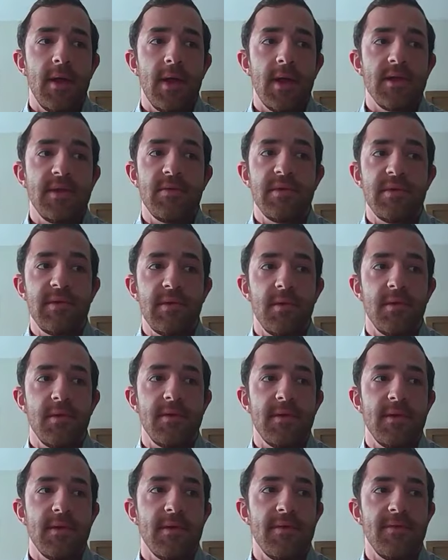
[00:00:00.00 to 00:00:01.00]
as a
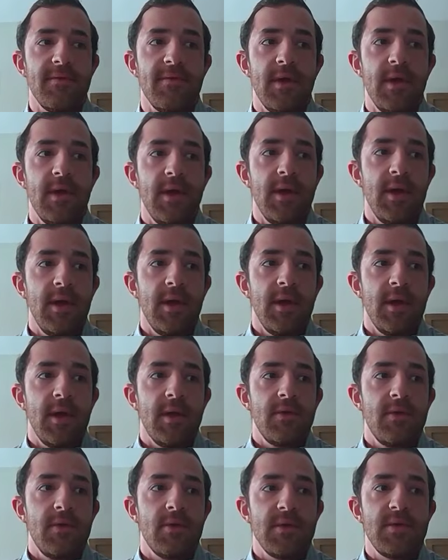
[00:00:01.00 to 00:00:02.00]
result of
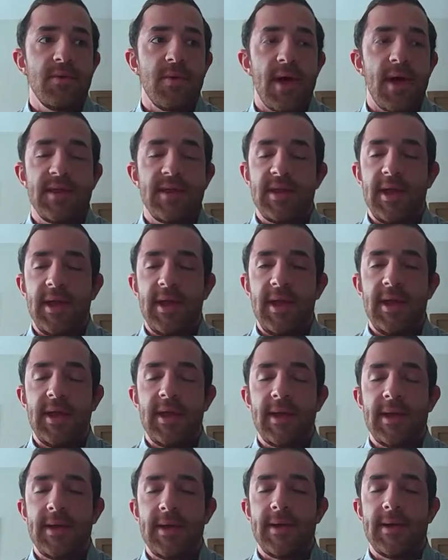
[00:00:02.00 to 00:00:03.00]

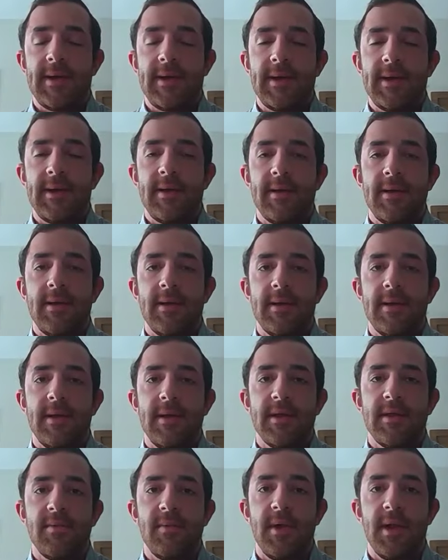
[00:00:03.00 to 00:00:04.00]
tortuosity,
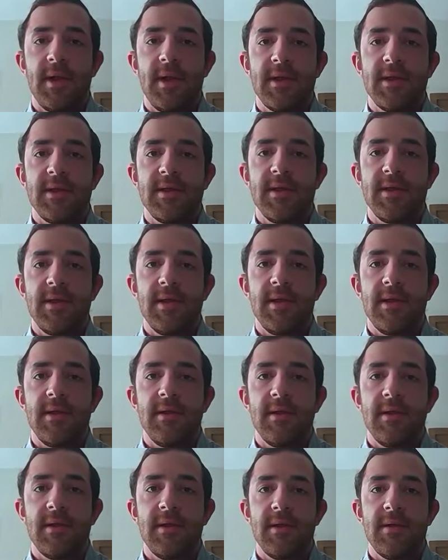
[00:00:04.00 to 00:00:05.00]
as well as
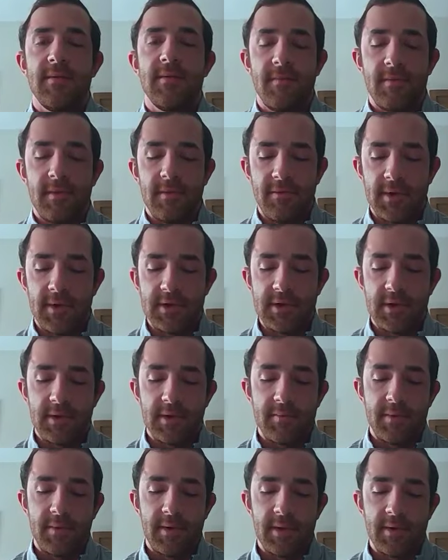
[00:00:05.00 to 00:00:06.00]
the friction on
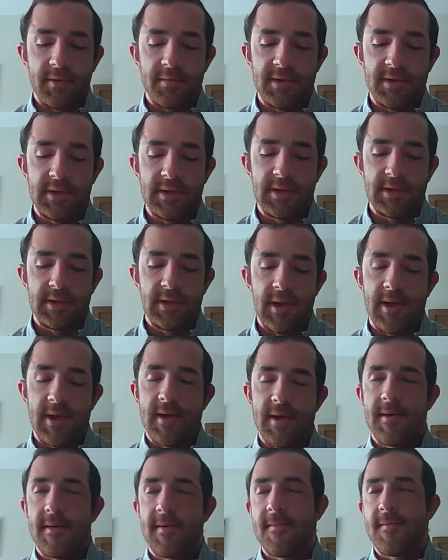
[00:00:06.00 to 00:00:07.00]
the purse
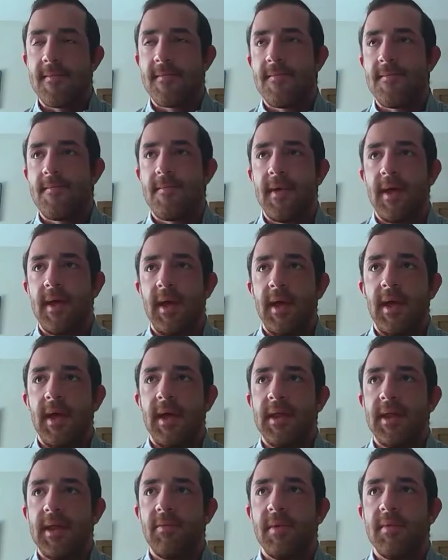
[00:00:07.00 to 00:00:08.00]

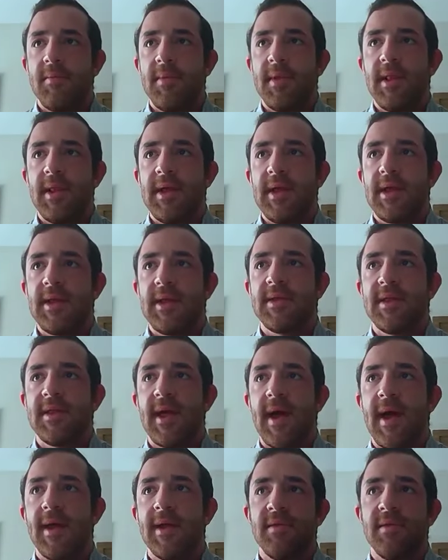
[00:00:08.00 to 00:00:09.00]
that would be leading to
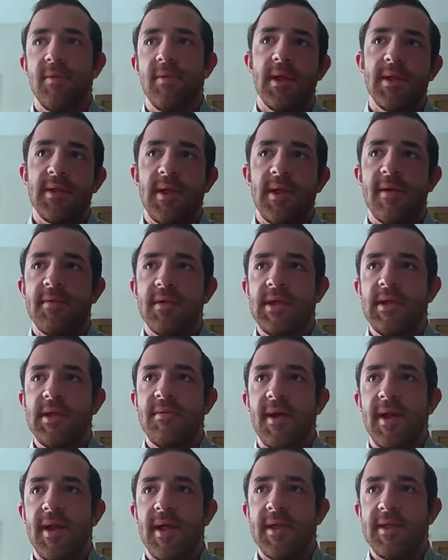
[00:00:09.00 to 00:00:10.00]
that, as well as obviously
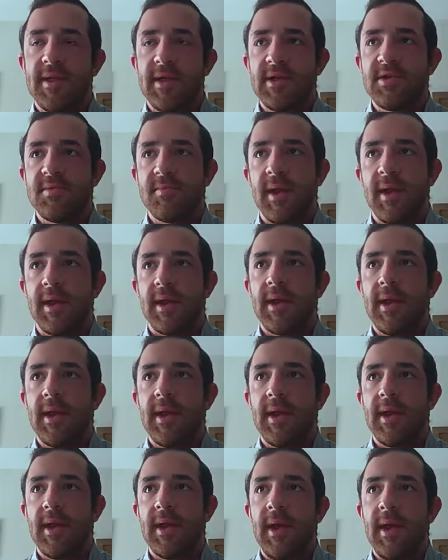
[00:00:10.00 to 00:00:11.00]
you've got SHMN.
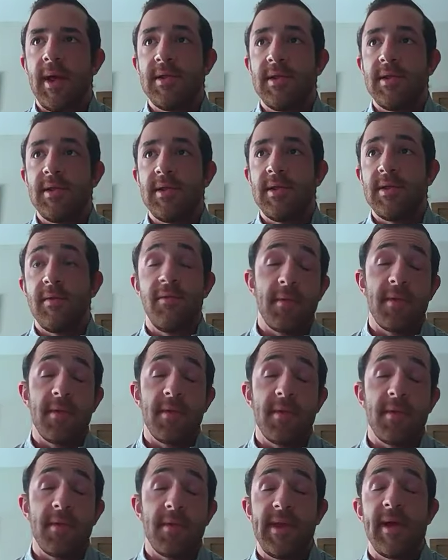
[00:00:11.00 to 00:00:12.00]
So if
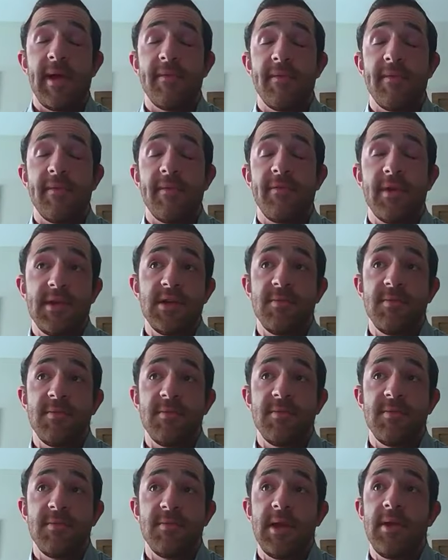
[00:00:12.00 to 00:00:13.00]
you're able to account for
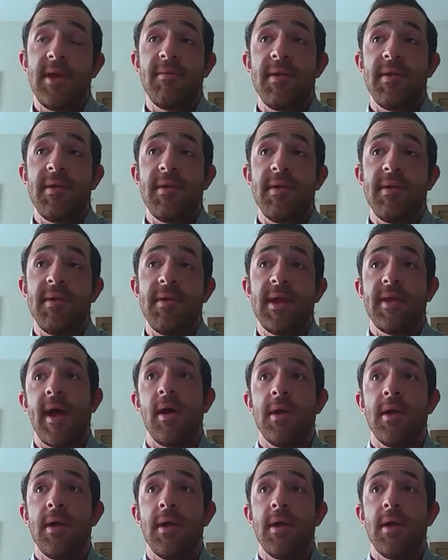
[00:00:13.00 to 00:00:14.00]
SHMN, you can even get
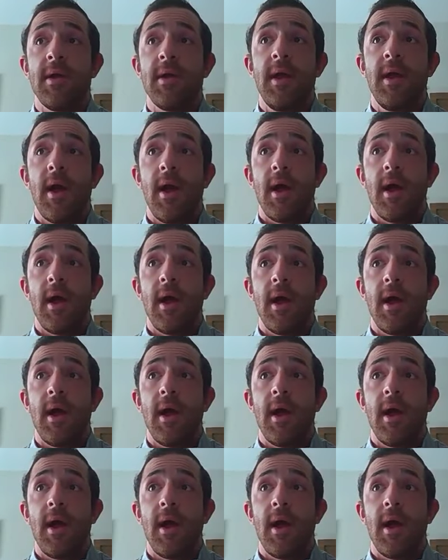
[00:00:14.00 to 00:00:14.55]
down